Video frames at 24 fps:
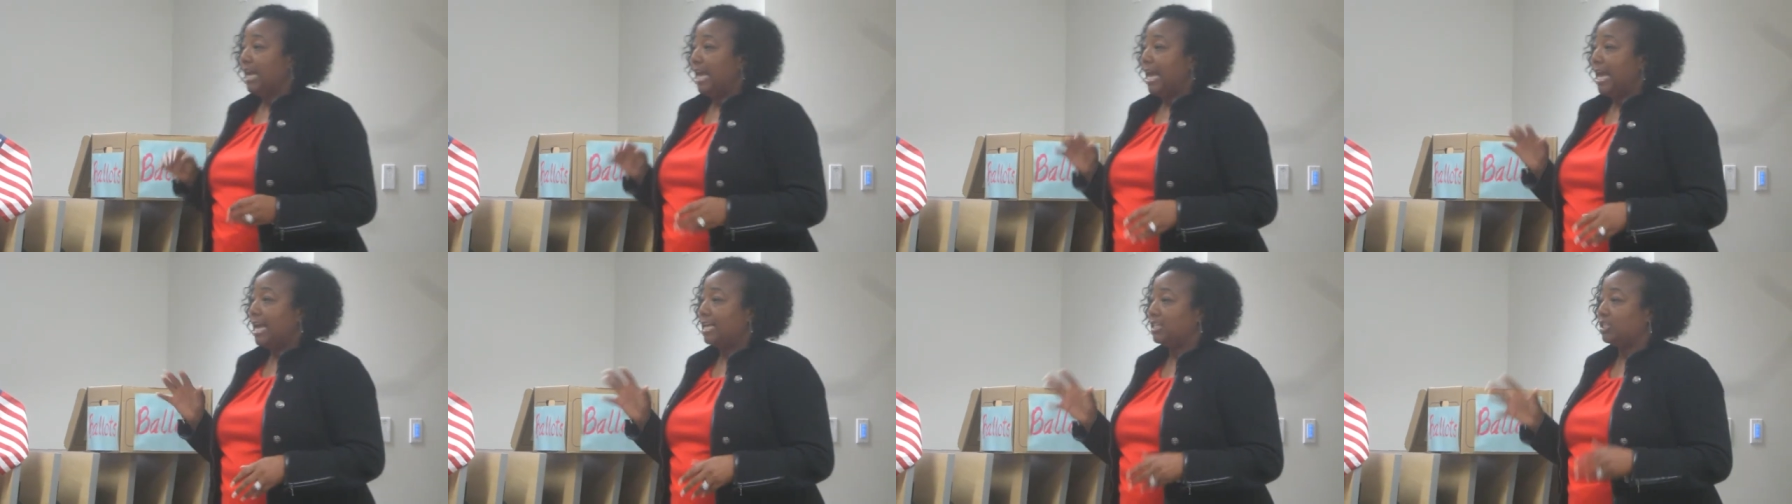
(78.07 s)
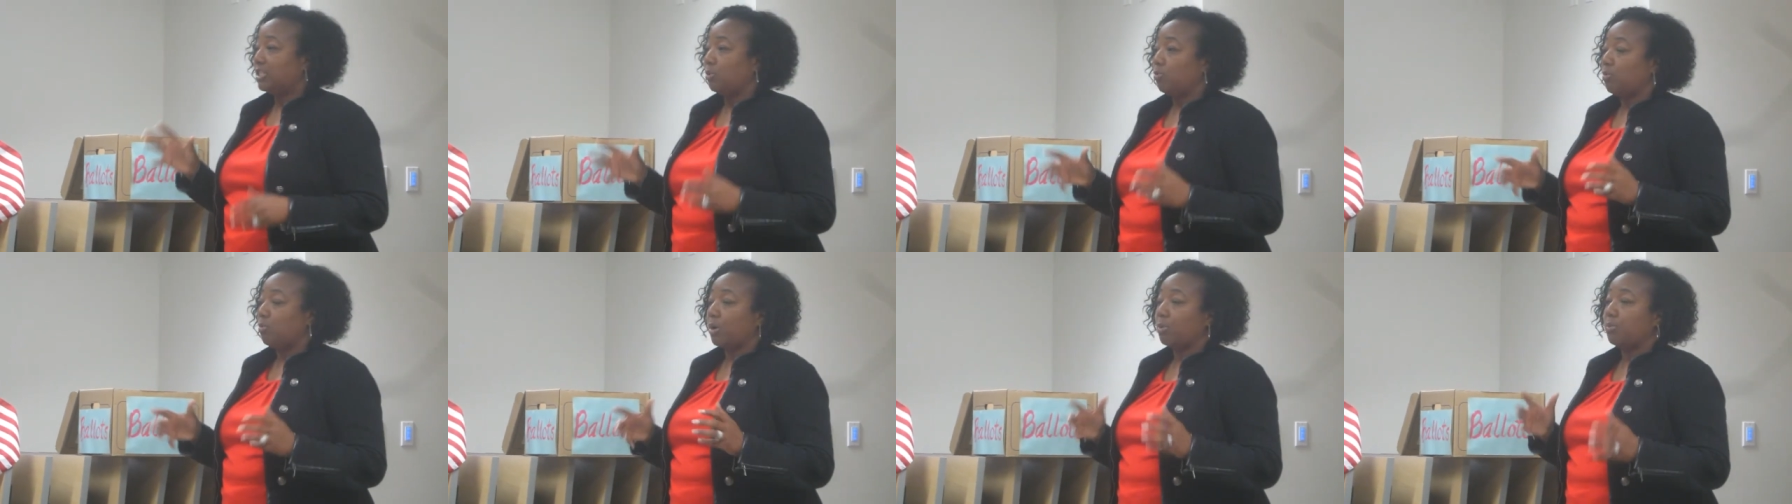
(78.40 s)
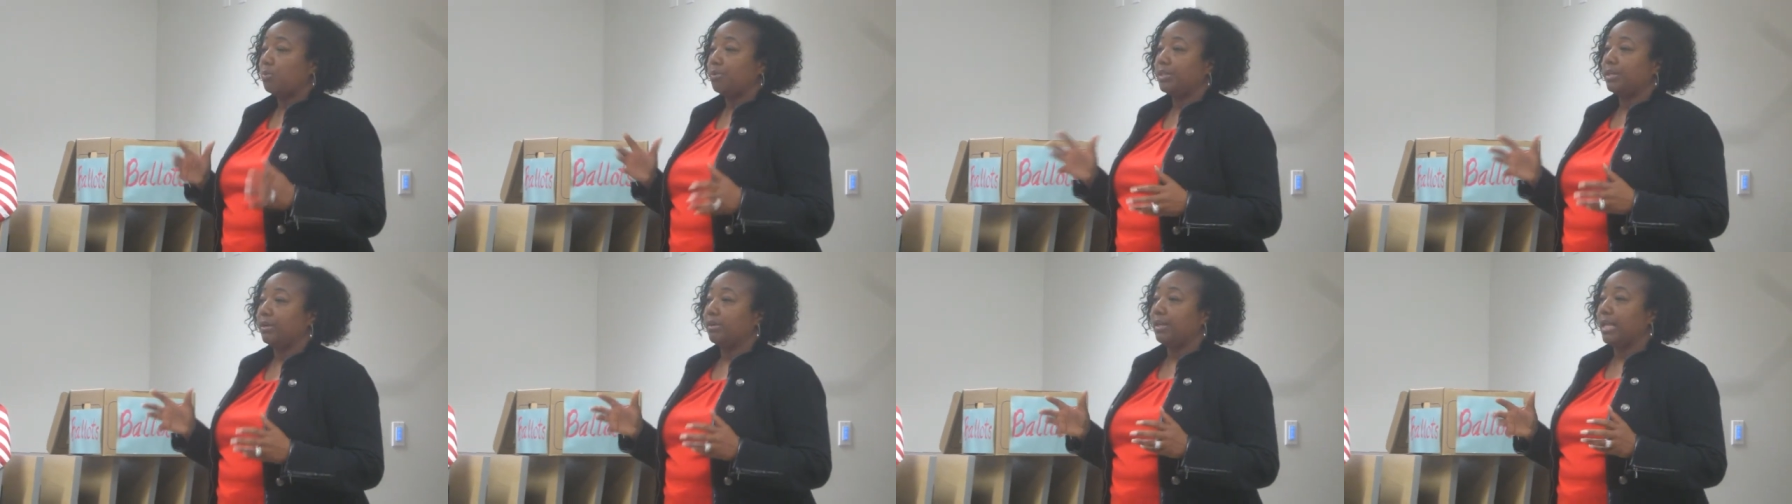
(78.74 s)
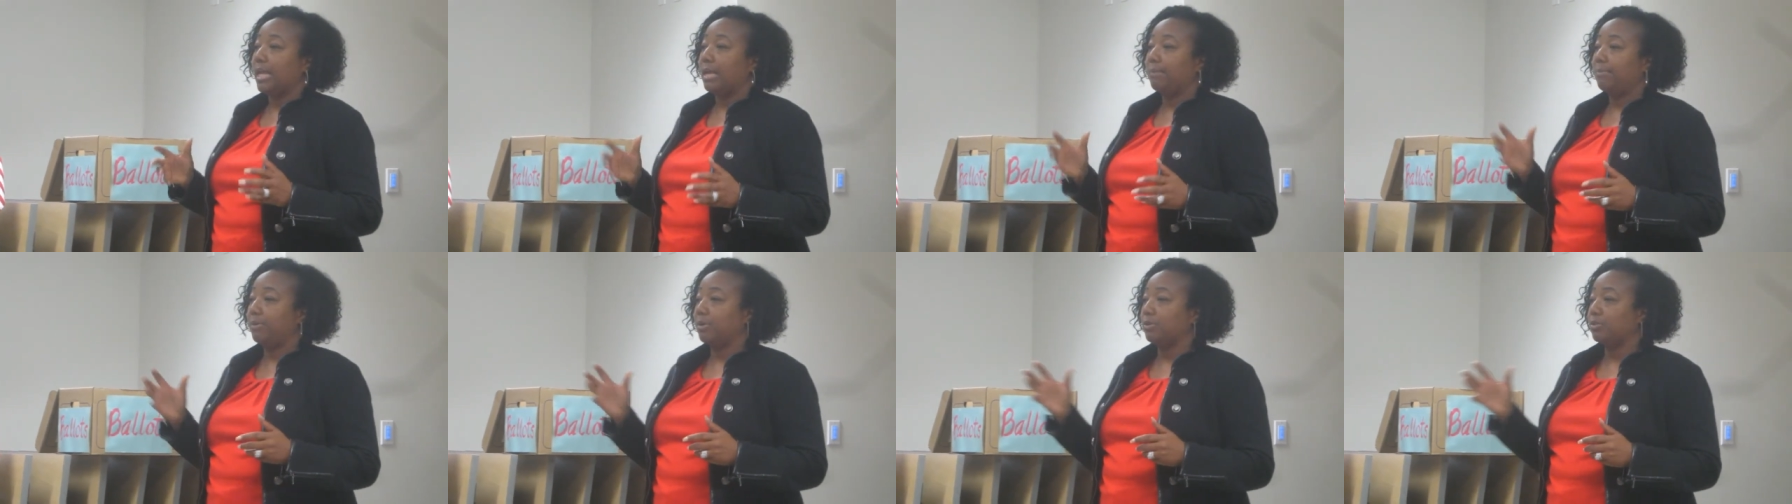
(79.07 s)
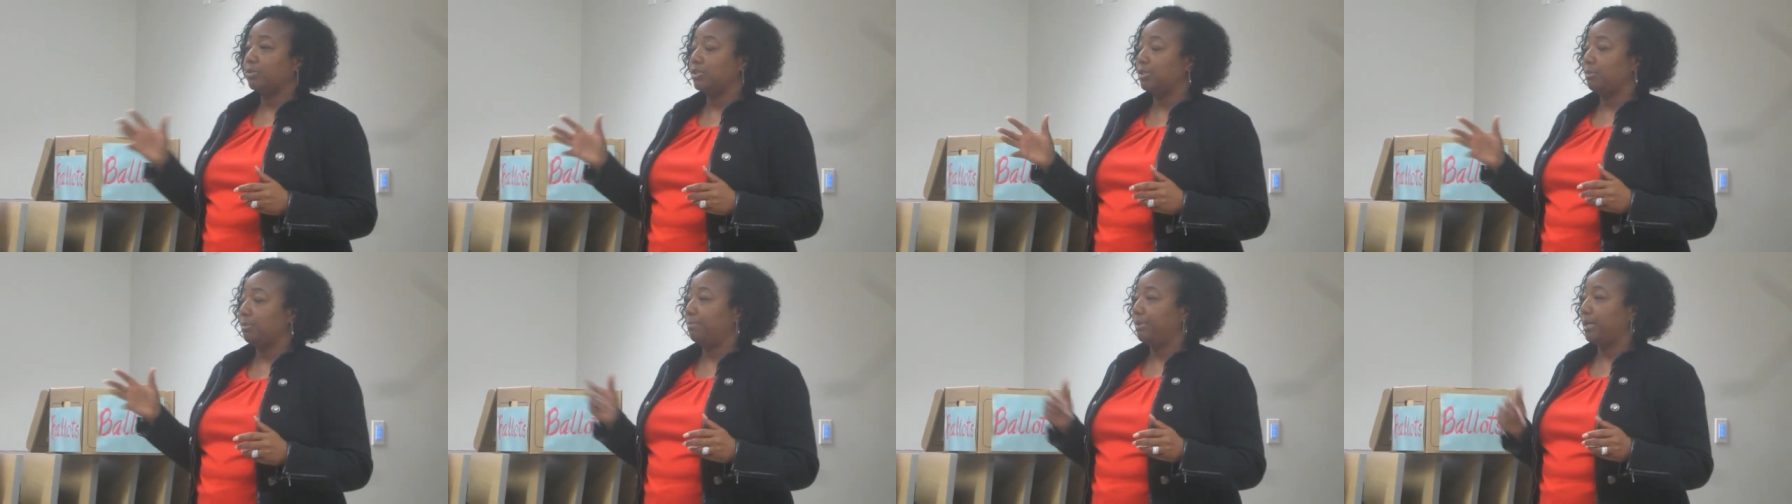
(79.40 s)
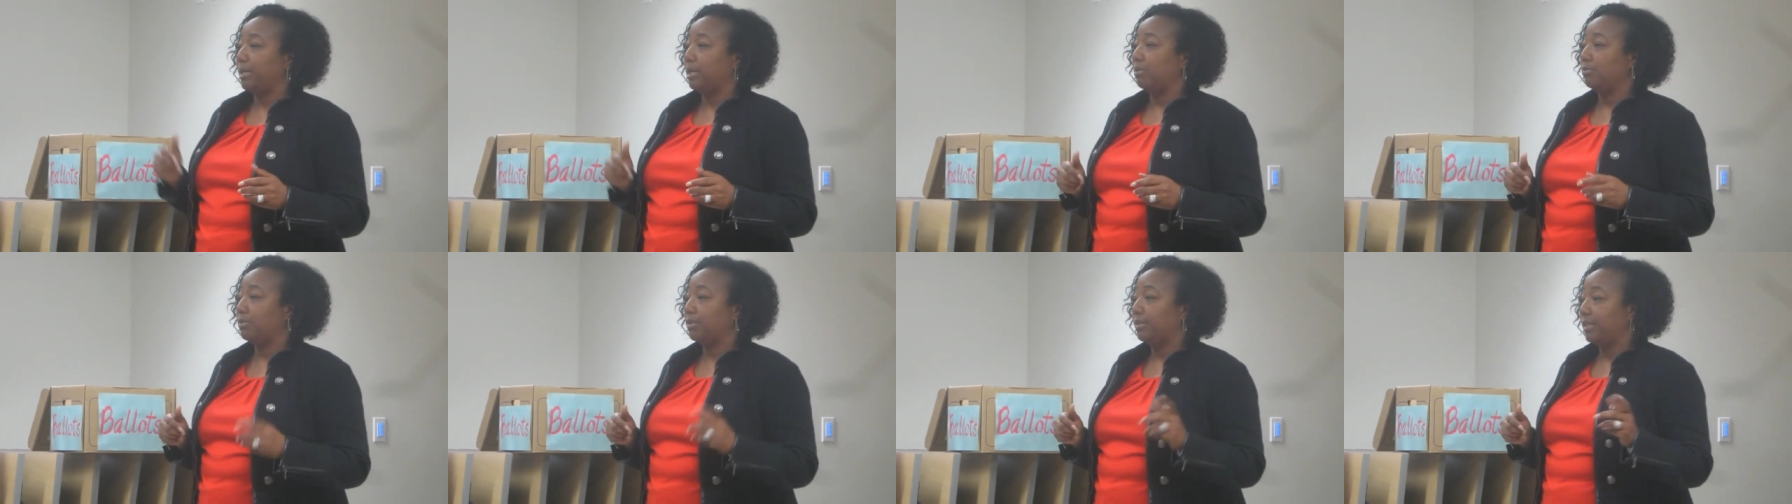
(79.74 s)
and to work with their labor to
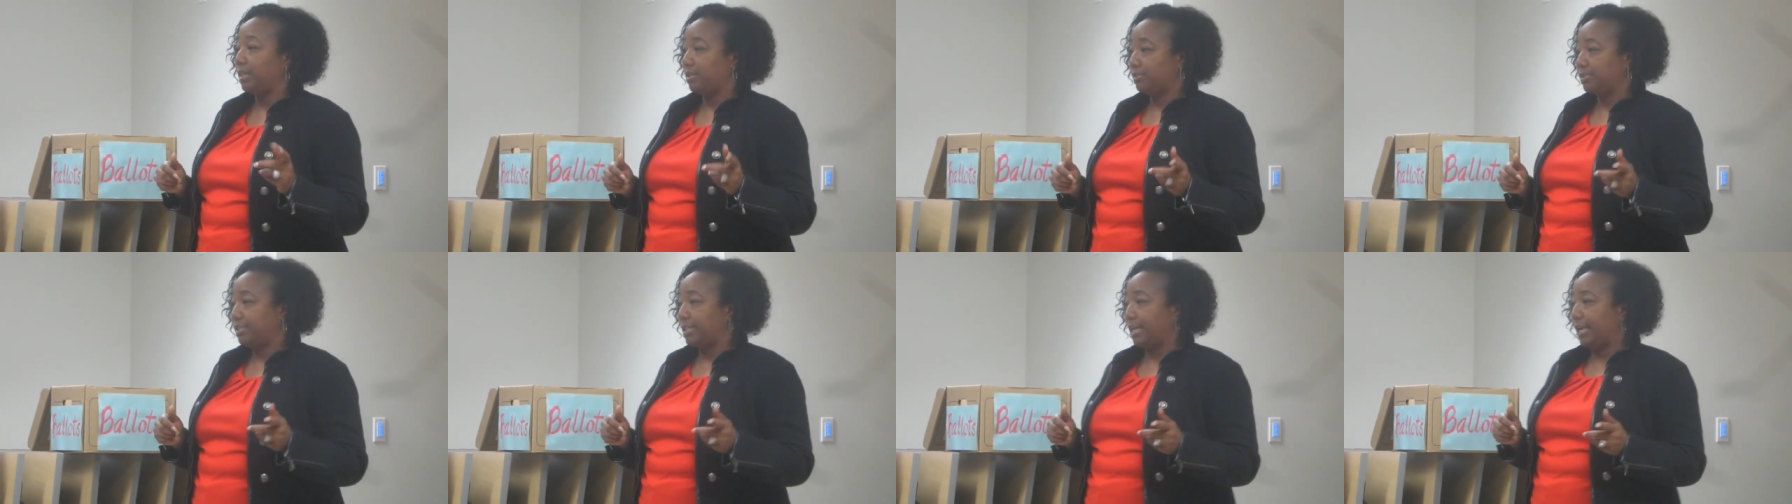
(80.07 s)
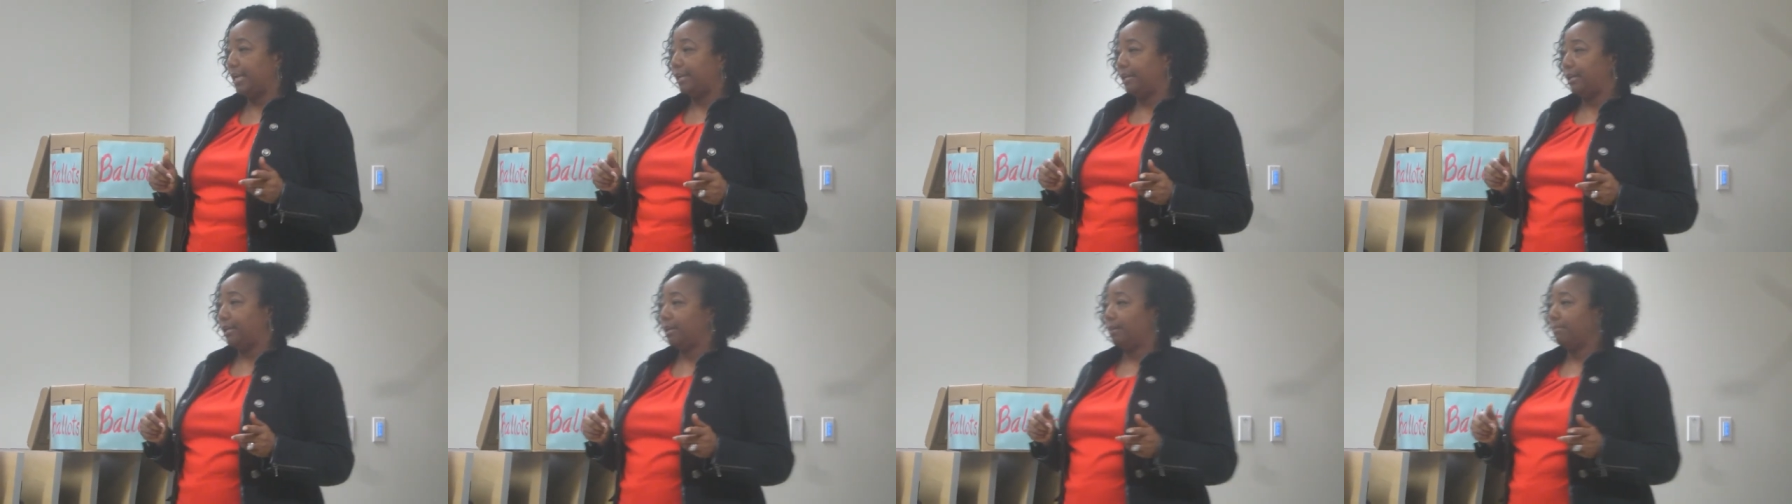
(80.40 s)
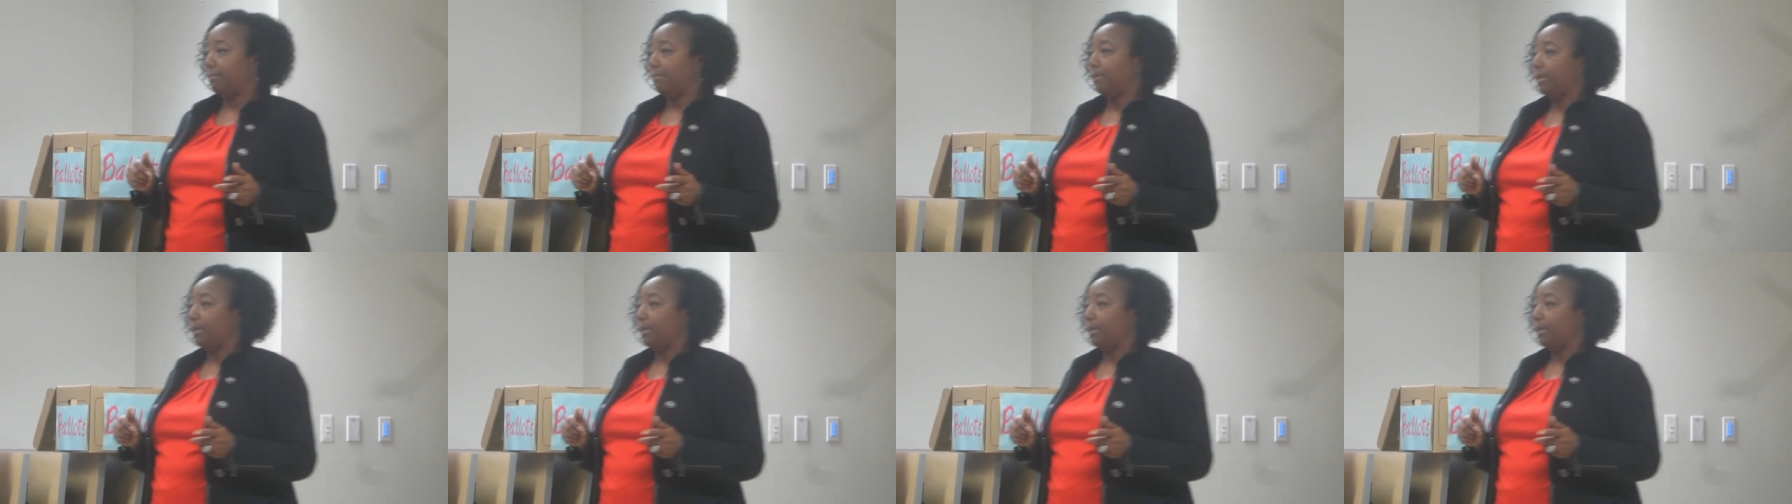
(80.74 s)
build their stadium.